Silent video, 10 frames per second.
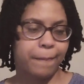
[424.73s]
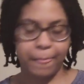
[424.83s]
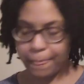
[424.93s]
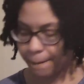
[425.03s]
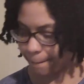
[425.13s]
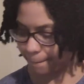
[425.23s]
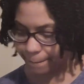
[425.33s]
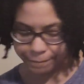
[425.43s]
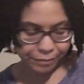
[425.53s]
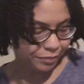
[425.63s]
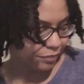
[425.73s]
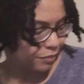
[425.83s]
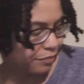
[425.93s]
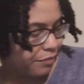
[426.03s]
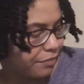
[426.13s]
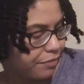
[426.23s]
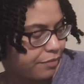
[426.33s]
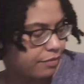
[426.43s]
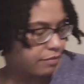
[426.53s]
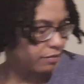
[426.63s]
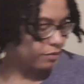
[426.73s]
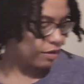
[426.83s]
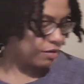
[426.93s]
(no one is talking)